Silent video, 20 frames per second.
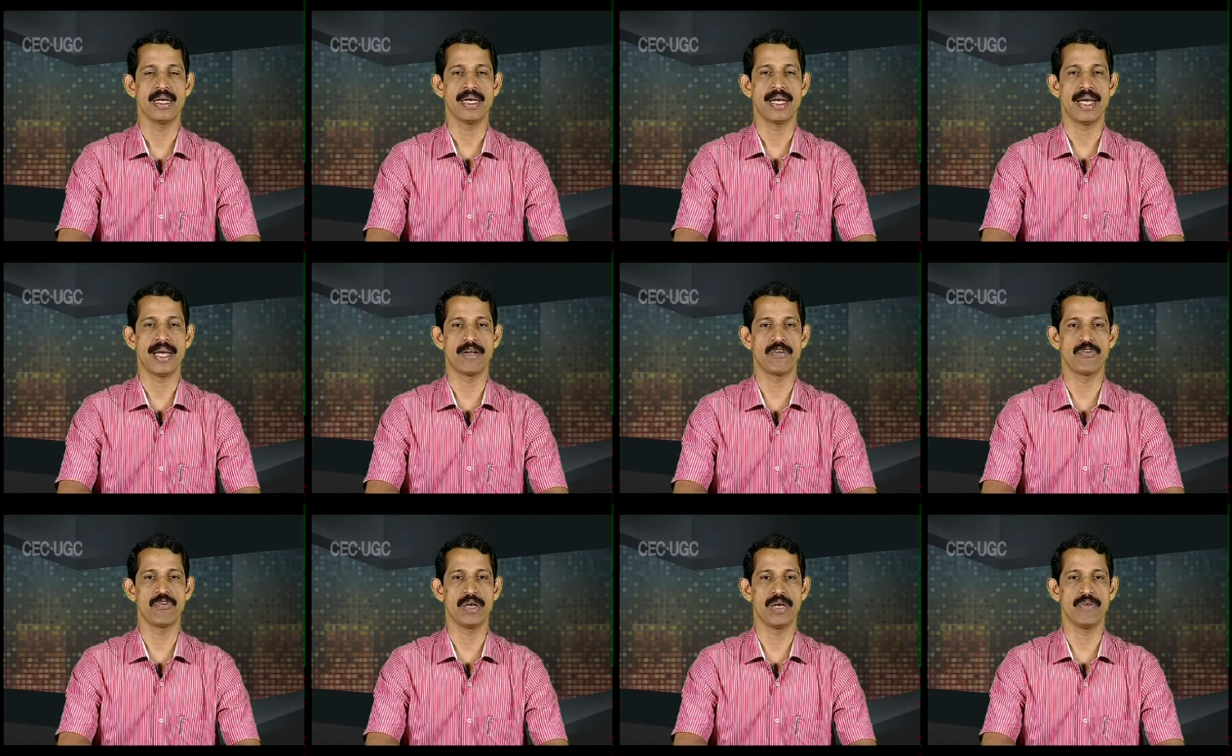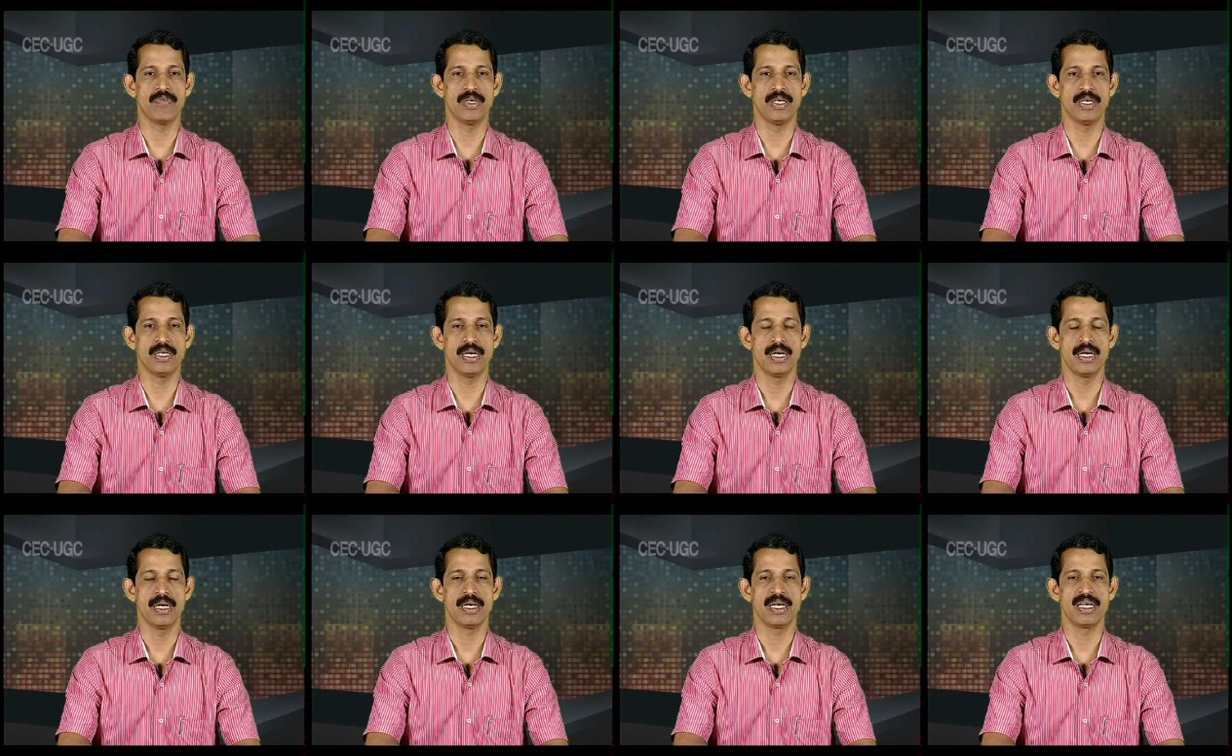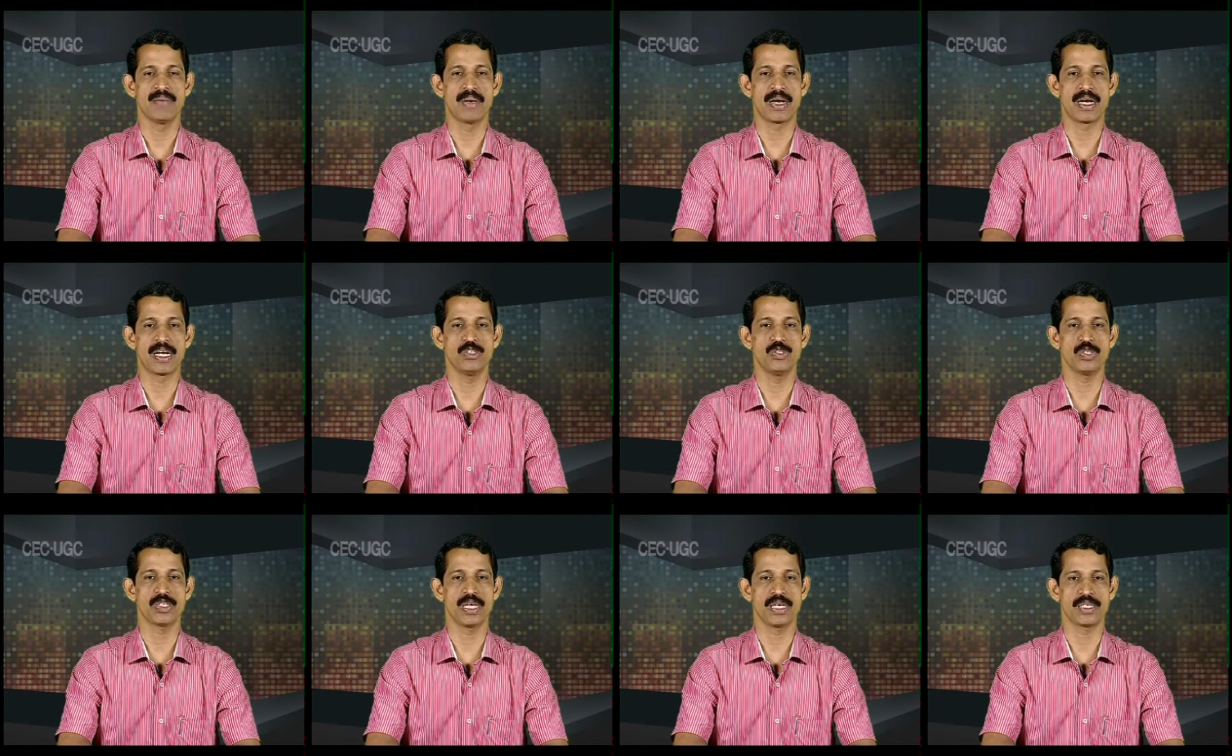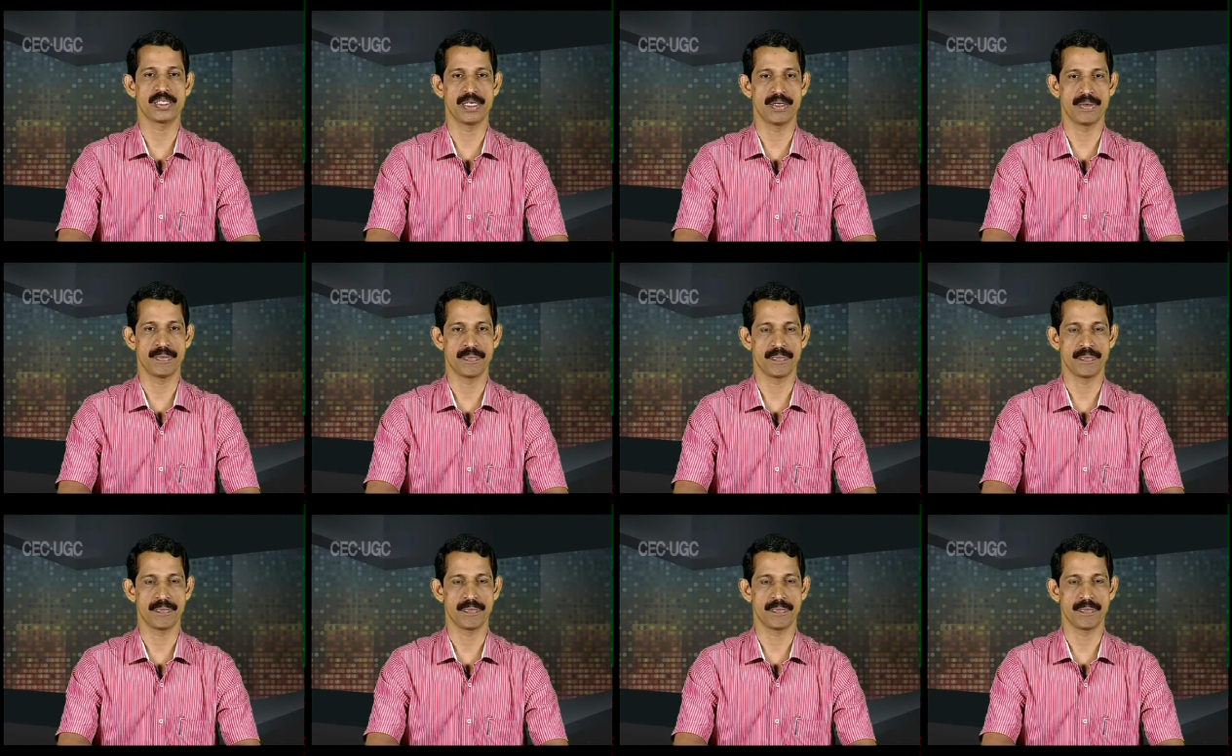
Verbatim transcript: and favored liberal education.